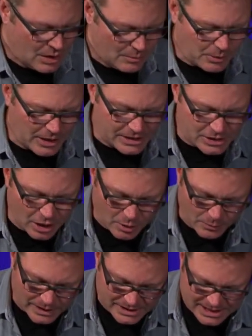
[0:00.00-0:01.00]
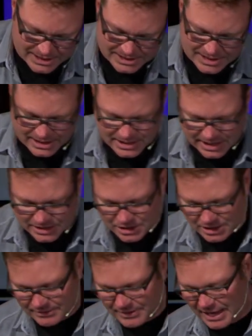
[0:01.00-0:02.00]
Praise always gets the
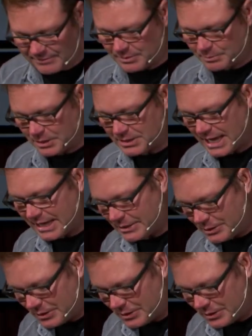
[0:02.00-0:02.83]
attention of heaven. Put that in